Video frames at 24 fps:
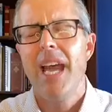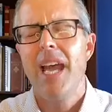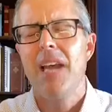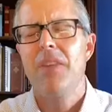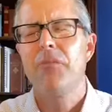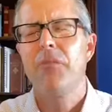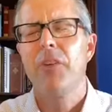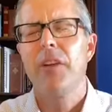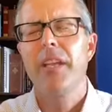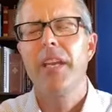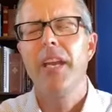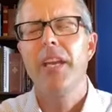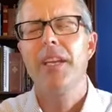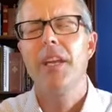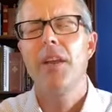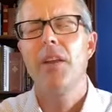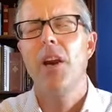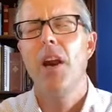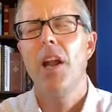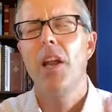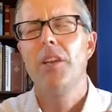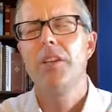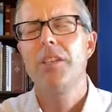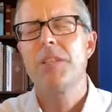and forget not
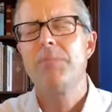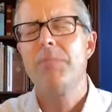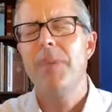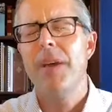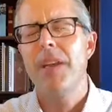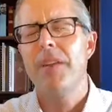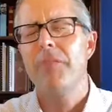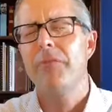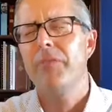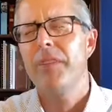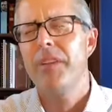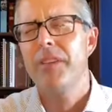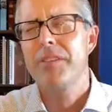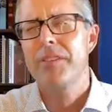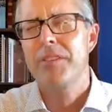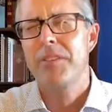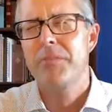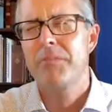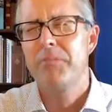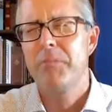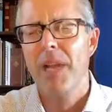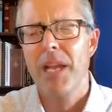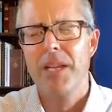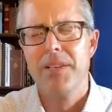all his
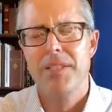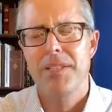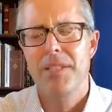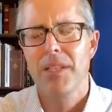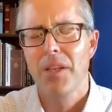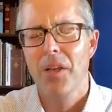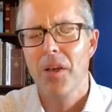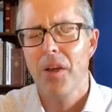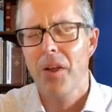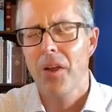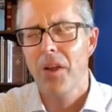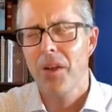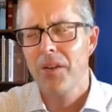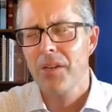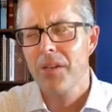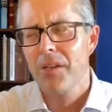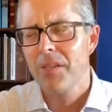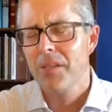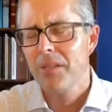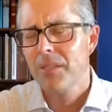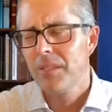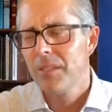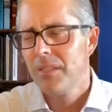benefits. Bless the Lord.